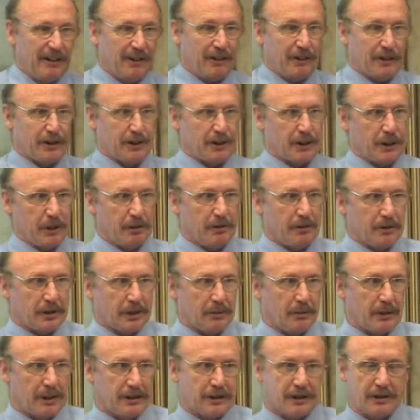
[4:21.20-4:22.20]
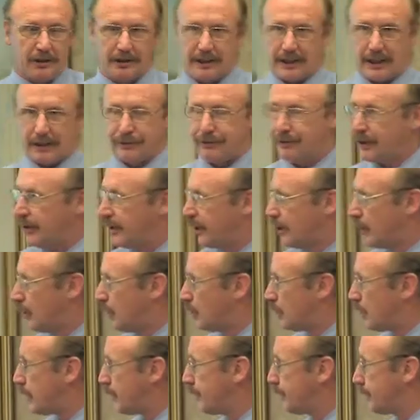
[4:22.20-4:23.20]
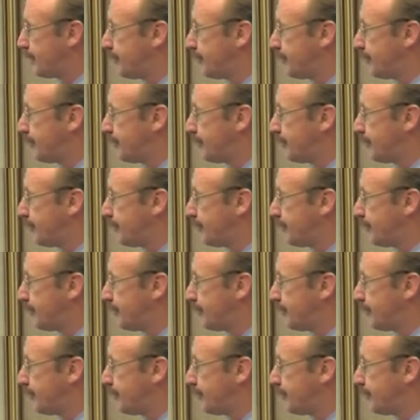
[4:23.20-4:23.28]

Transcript: the students amongst us, that's very old.